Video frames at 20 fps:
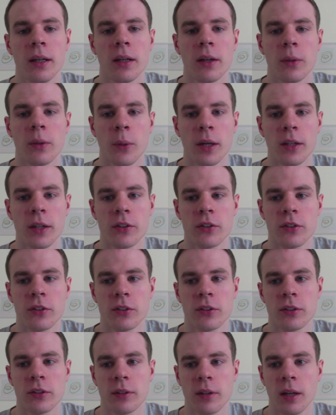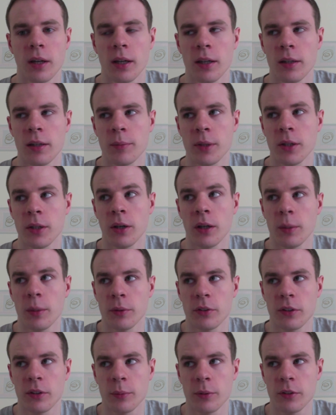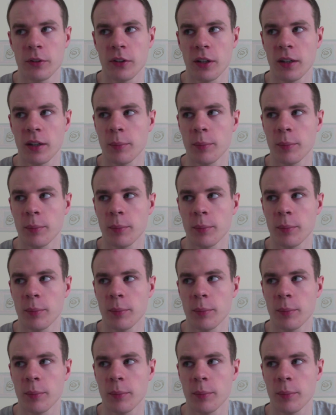which I was sitting